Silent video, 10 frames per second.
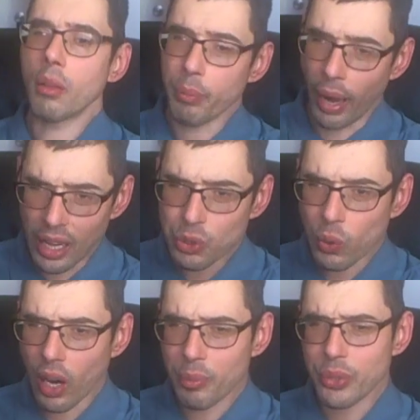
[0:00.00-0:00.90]
Bonds
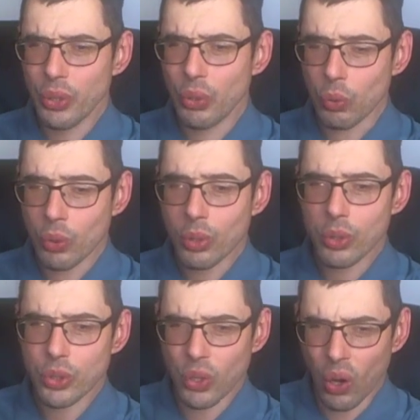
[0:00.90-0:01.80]
were up too.
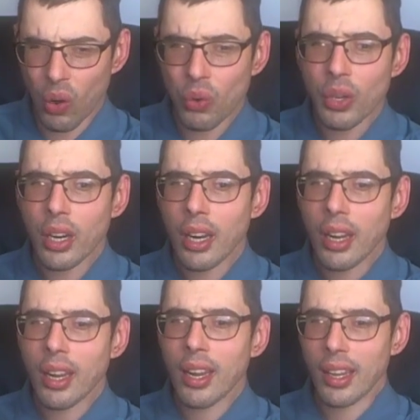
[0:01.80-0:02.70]
So
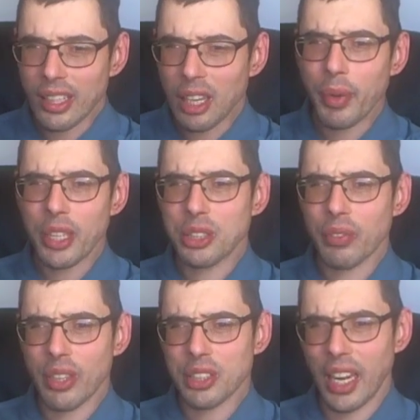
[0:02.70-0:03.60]
a little bit of
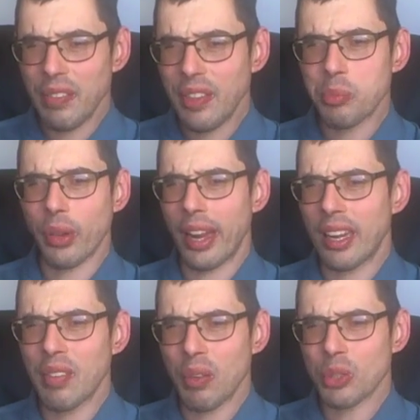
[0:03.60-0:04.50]
a safety play
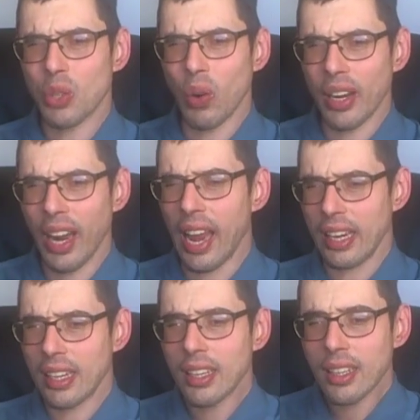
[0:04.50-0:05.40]
given what's going on.
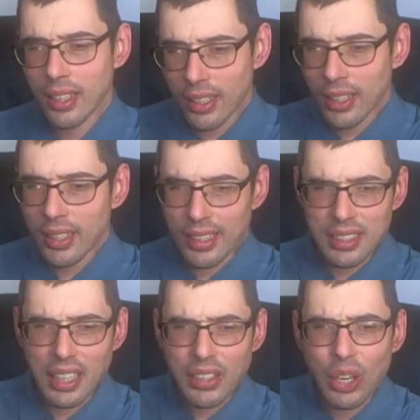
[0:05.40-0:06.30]

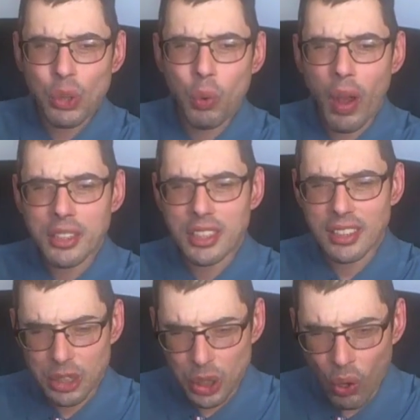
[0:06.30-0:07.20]
These are little nuances
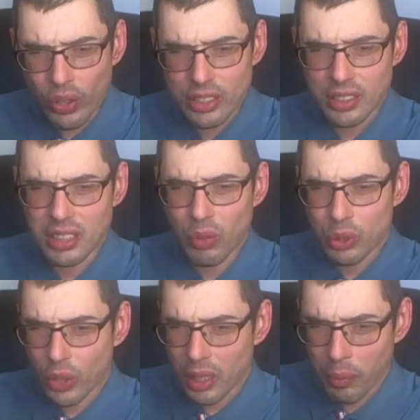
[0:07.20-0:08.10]
that you notice to see which
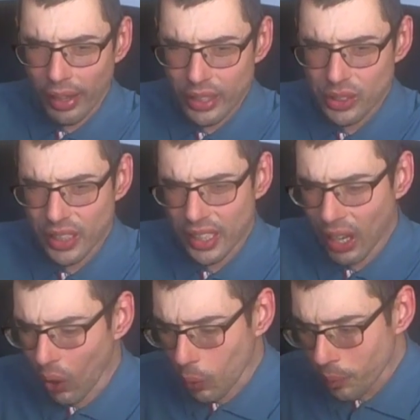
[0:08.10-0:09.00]
way the market's going to
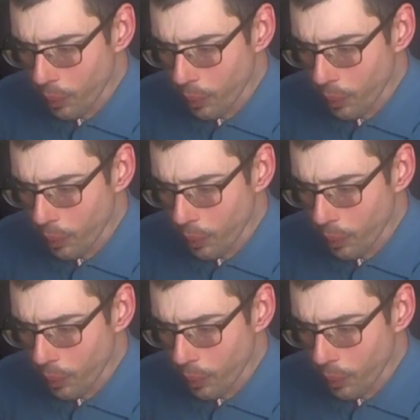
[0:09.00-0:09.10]
go.